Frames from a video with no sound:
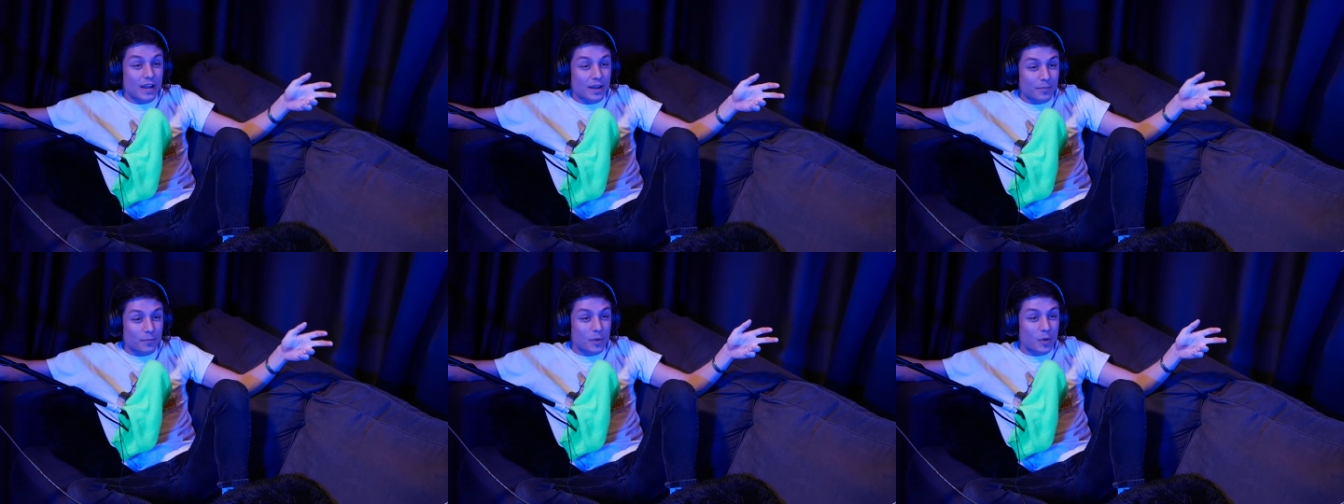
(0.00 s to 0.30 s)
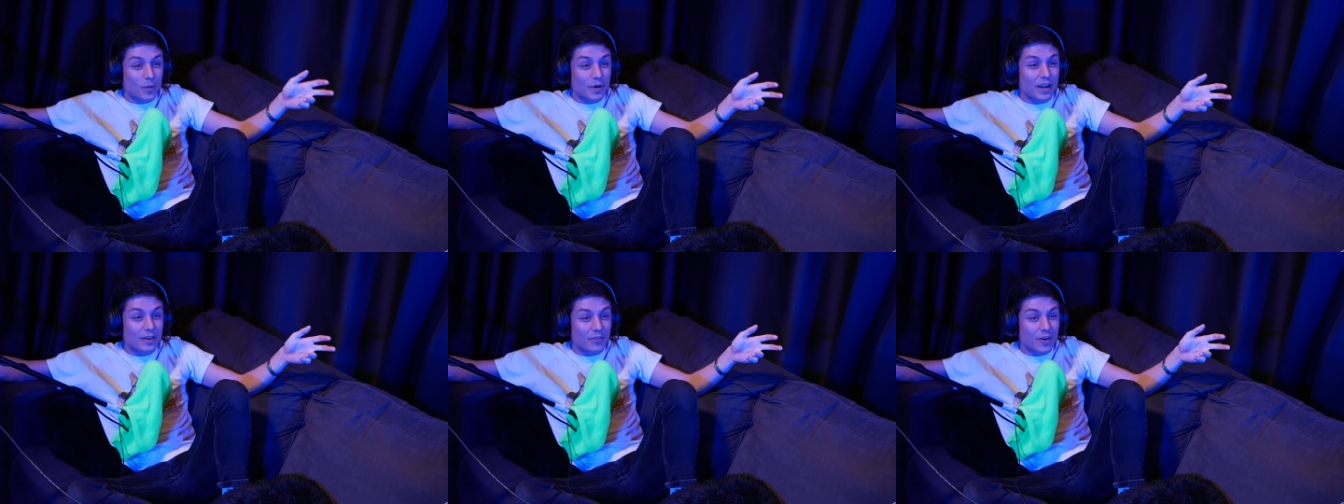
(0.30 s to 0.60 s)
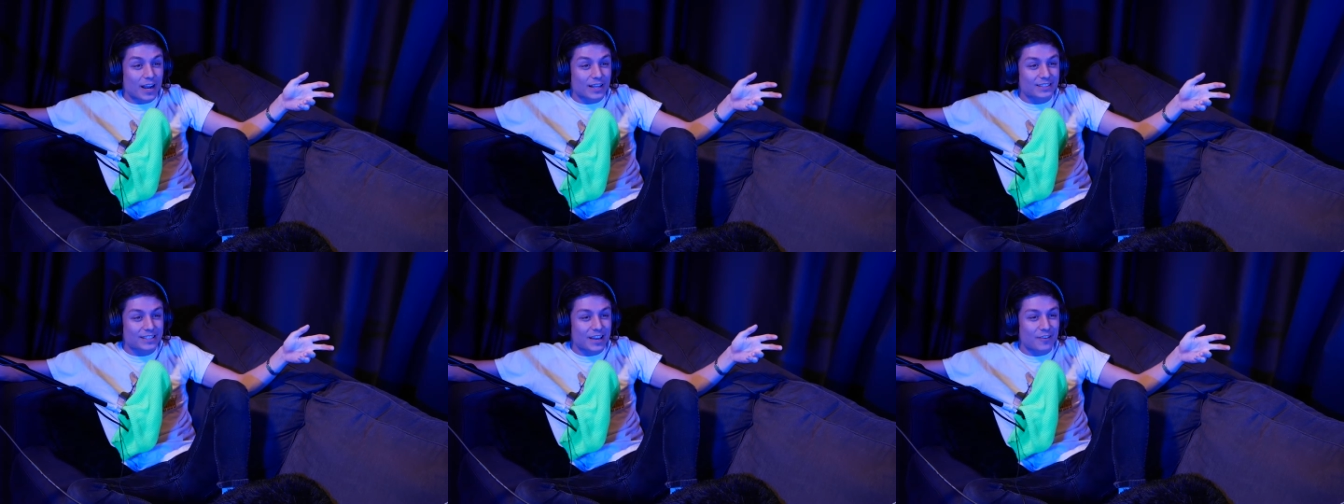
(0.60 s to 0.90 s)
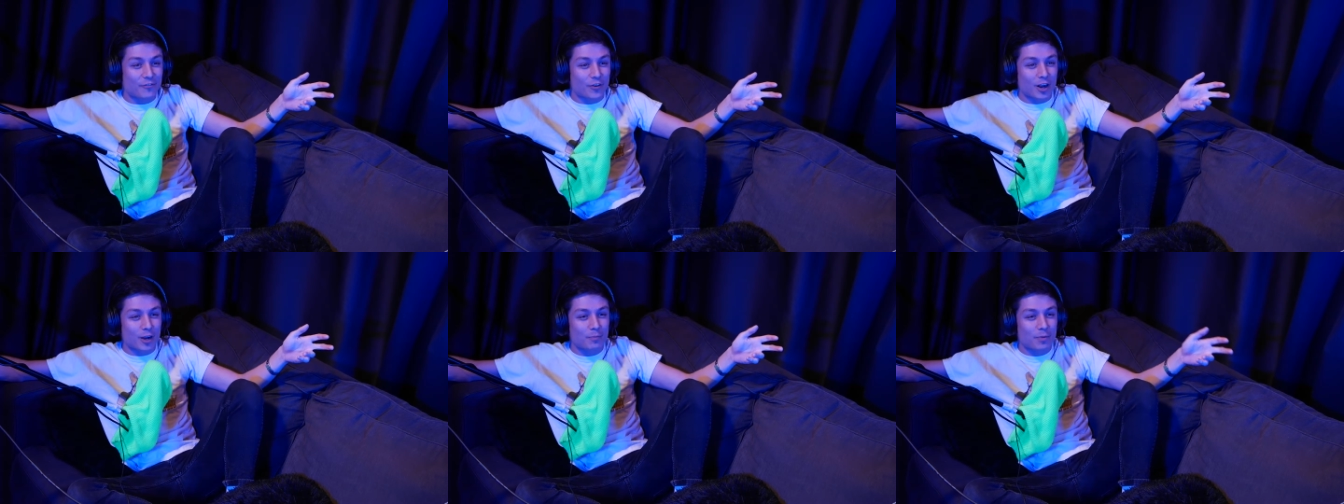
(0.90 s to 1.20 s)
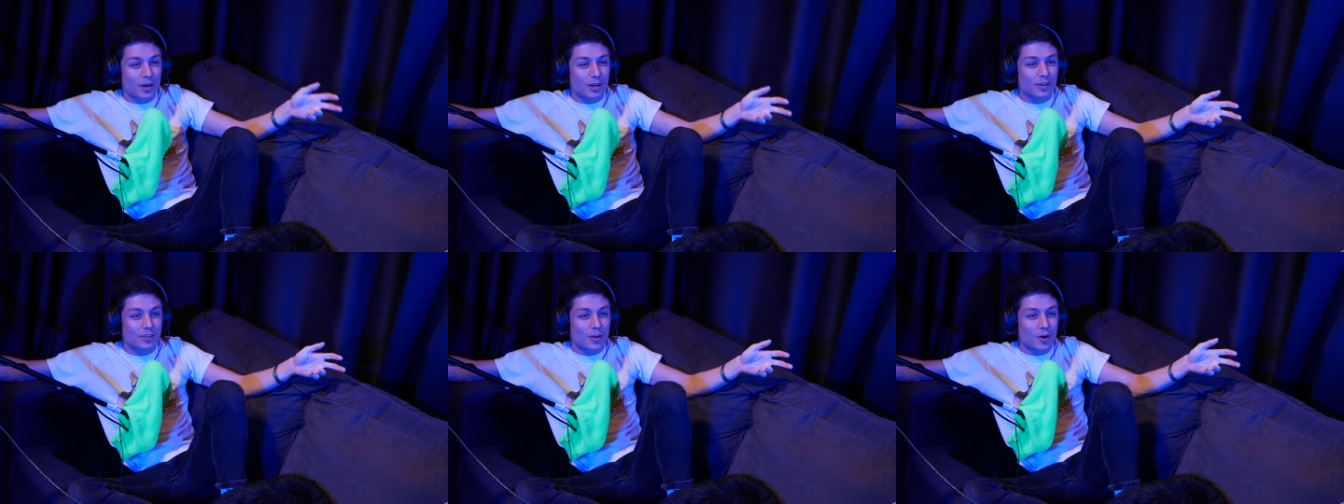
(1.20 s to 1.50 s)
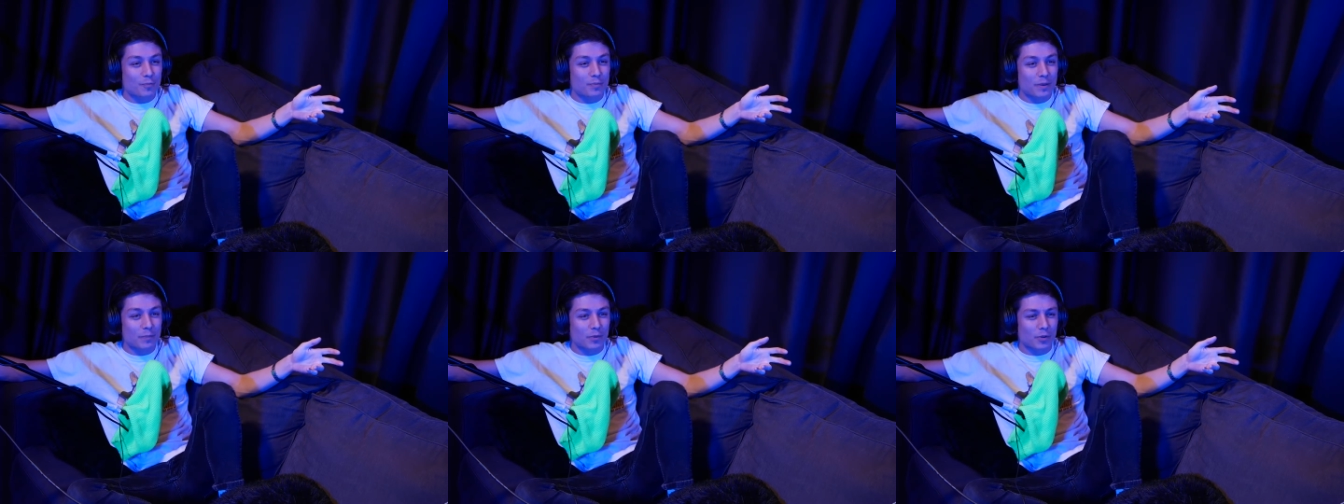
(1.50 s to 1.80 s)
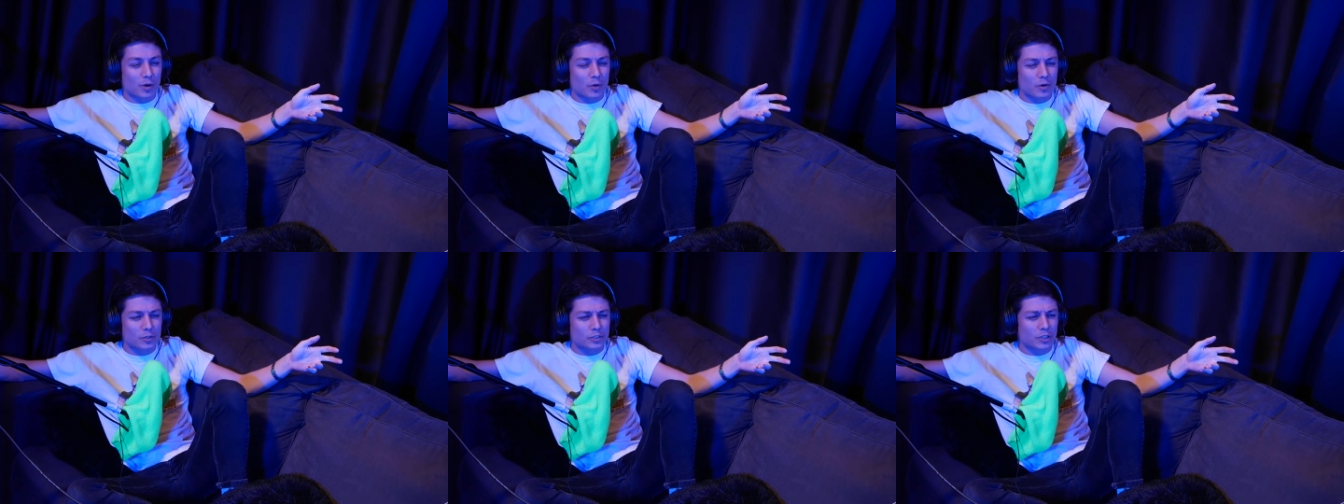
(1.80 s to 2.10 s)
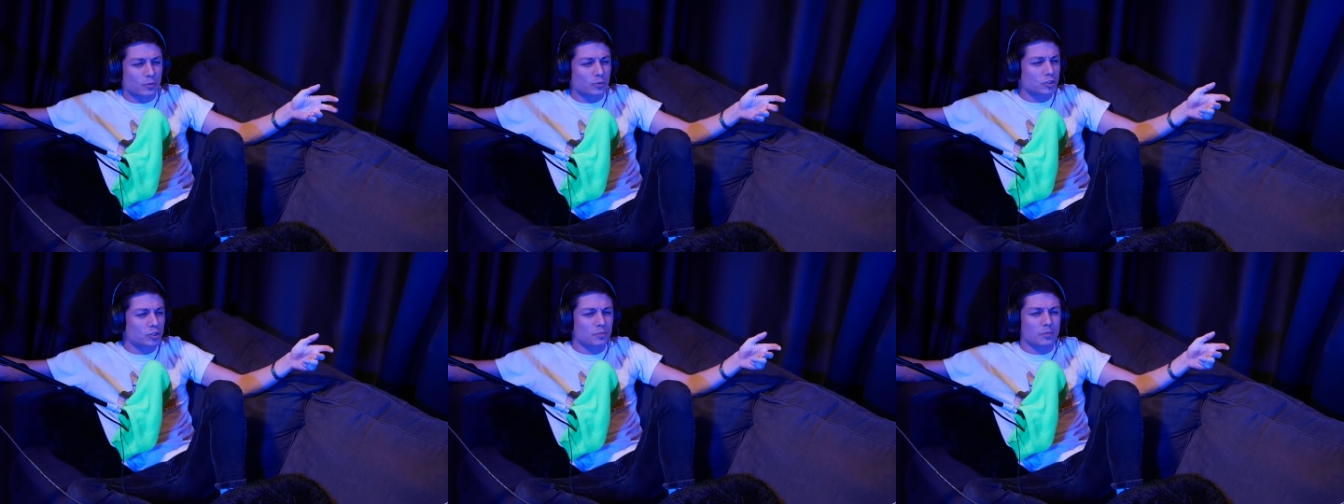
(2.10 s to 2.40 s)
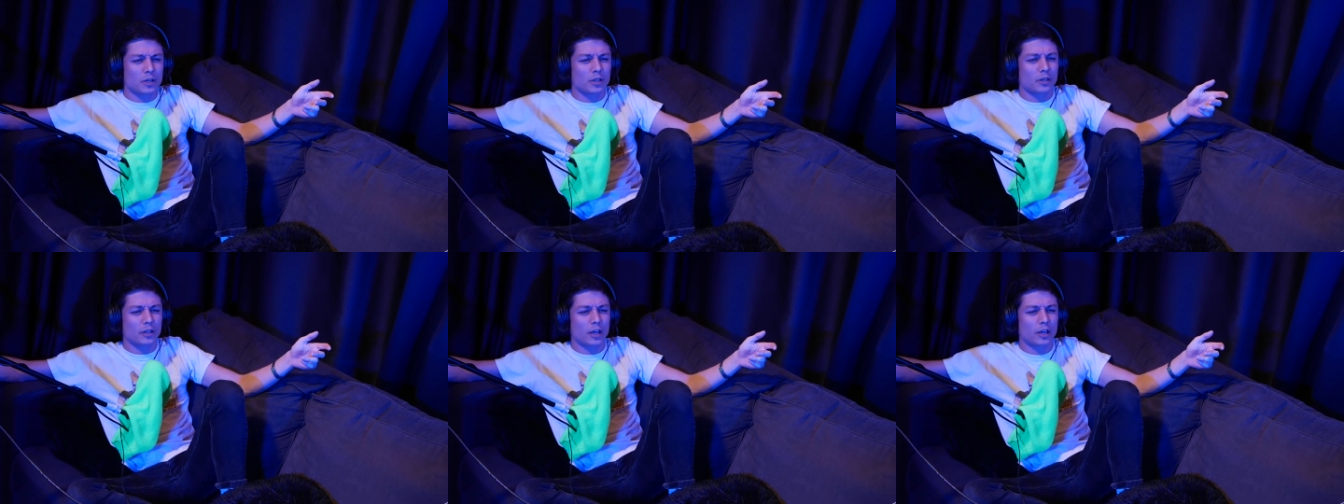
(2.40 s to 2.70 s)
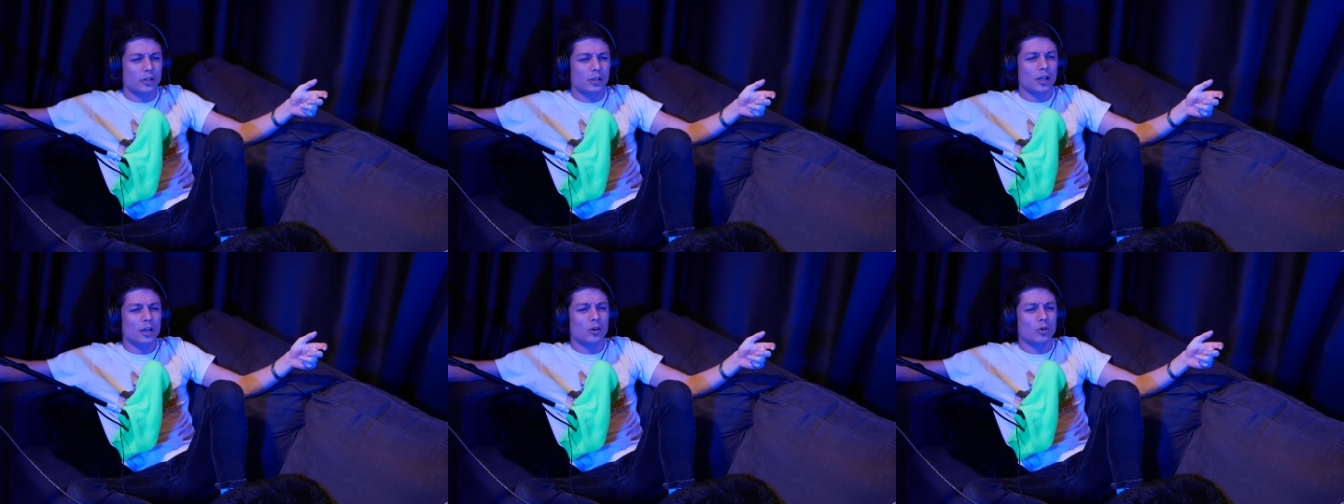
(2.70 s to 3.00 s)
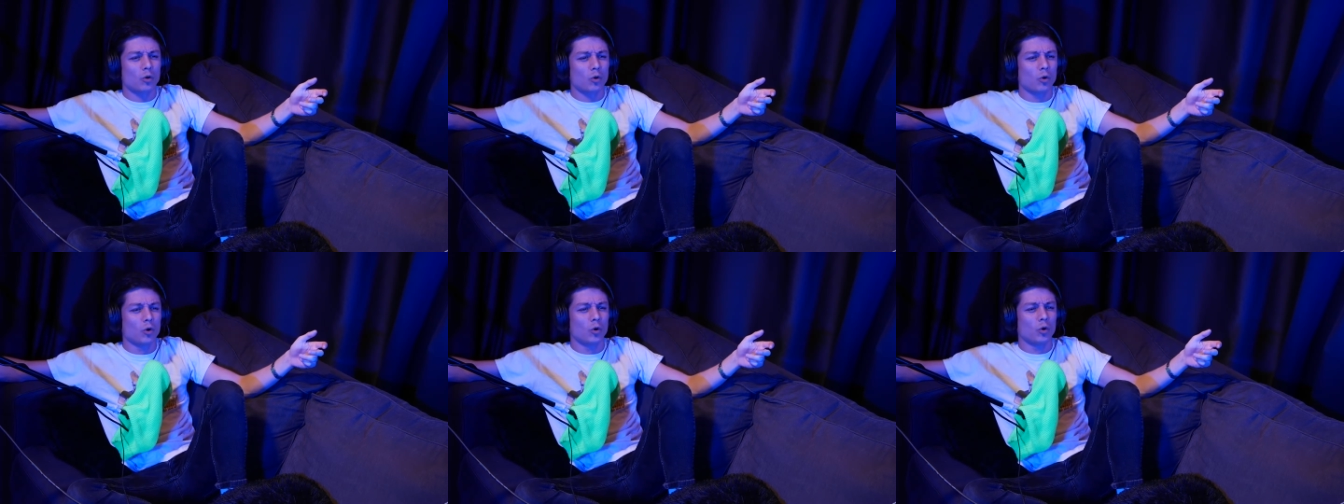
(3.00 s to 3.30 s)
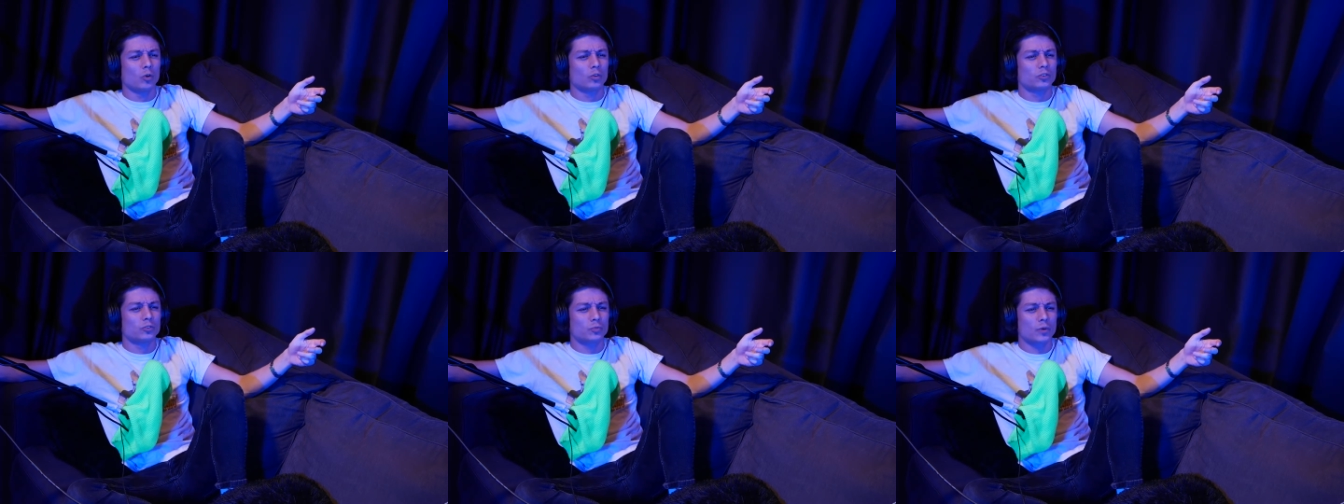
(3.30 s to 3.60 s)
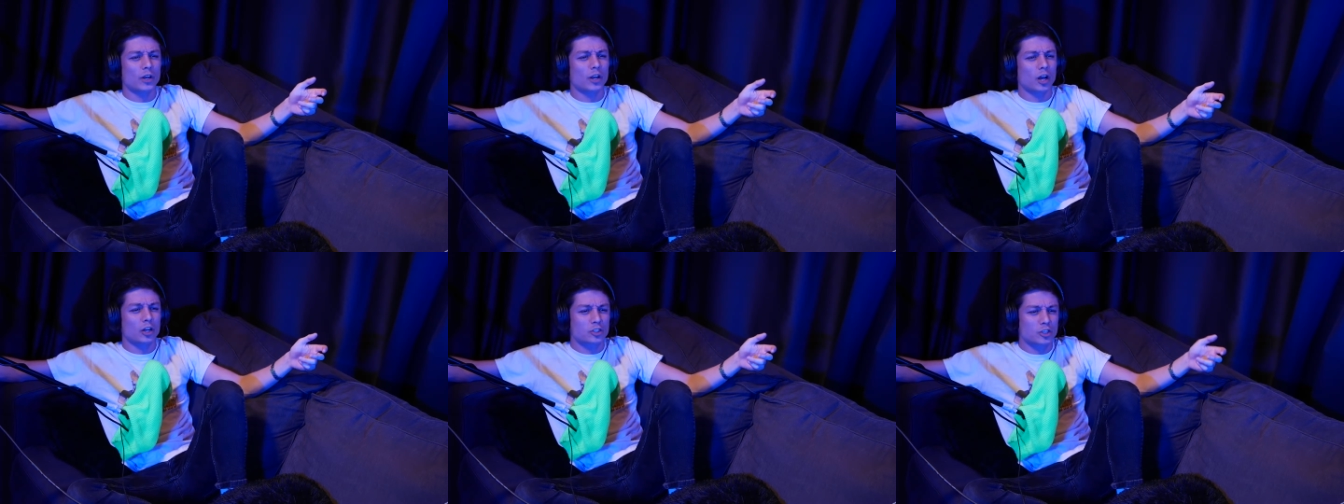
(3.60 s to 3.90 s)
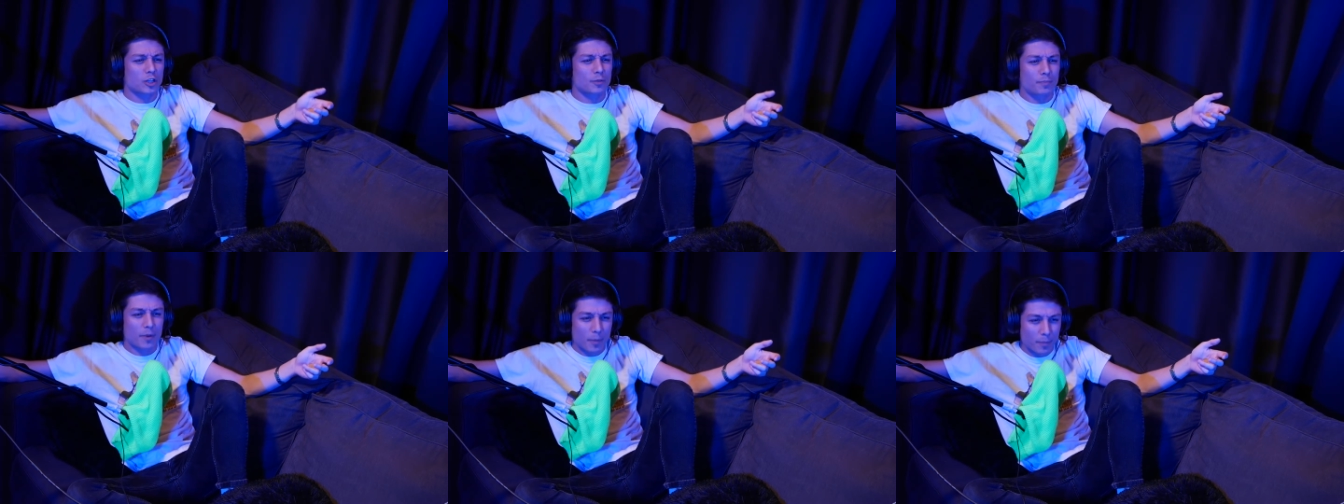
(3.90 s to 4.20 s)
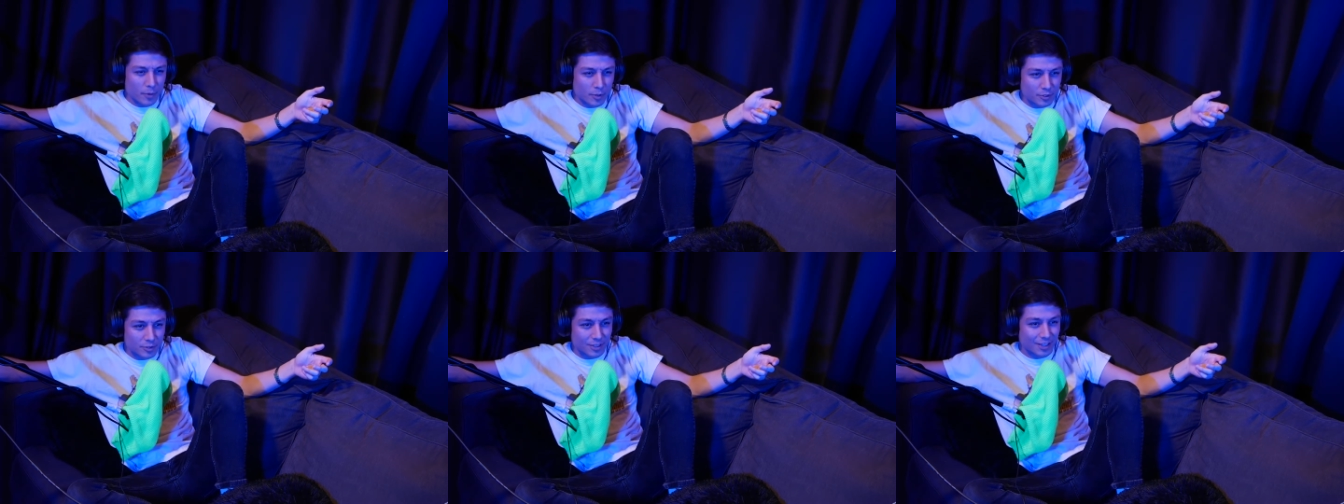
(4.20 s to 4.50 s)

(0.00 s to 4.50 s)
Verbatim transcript: I, but whenever I say funk punk though, people are always like, "What you mean, like like old Red Hot Chili Peppers?"